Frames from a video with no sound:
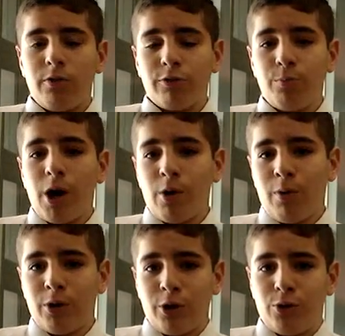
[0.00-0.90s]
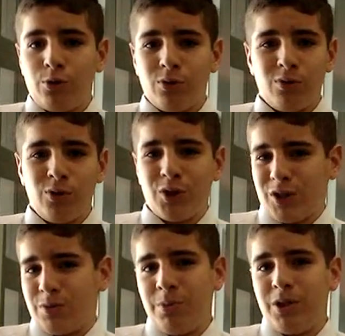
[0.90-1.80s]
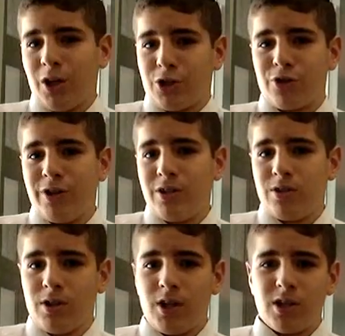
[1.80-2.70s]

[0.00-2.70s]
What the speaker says: would buy one or two USB touchscreens.